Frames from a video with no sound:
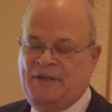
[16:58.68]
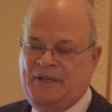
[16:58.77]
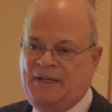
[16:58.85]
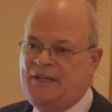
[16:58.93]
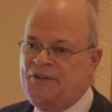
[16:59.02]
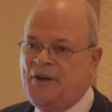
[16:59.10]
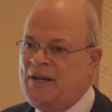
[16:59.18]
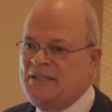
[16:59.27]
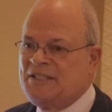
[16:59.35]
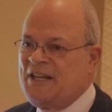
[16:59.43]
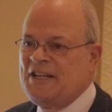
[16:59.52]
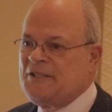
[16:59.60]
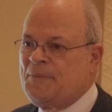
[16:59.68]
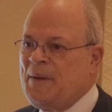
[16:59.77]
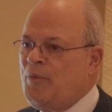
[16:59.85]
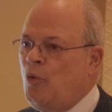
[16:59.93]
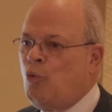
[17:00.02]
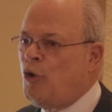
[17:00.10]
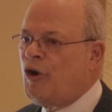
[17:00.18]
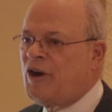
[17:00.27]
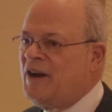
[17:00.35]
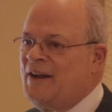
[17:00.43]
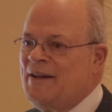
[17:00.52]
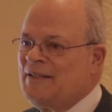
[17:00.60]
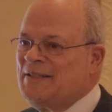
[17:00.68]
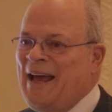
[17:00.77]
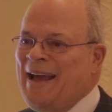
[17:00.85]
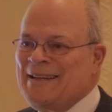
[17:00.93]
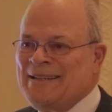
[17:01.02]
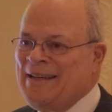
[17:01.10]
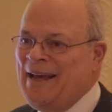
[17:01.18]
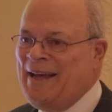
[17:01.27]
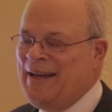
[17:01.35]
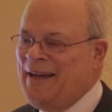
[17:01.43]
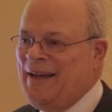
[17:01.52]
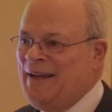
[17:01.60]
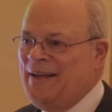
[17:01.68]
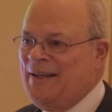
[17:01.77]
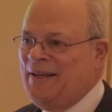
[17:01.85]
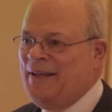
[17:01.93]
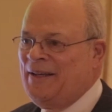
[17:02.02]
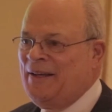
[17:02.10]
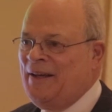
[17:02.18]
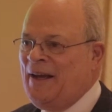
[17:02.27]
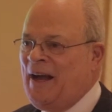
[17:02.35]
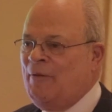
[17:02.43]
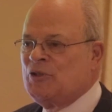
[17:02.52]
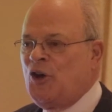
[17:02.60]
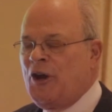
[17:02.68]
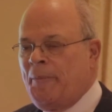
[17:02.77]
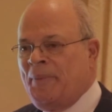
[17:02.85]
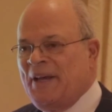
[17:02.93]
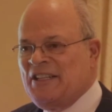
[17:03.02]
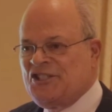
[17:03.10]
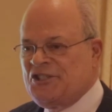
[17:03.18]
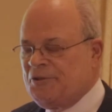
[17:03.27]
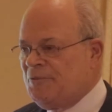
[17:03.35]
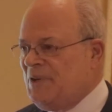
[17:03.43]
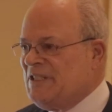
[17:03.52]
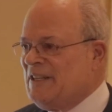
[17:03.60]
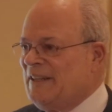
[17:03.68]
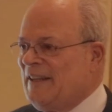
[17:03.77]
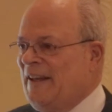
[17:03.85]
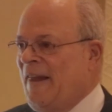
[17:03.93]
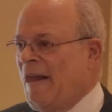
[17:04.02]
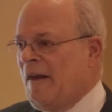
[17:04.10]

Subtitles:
In the United States, people work night and day. I was on a beach recently,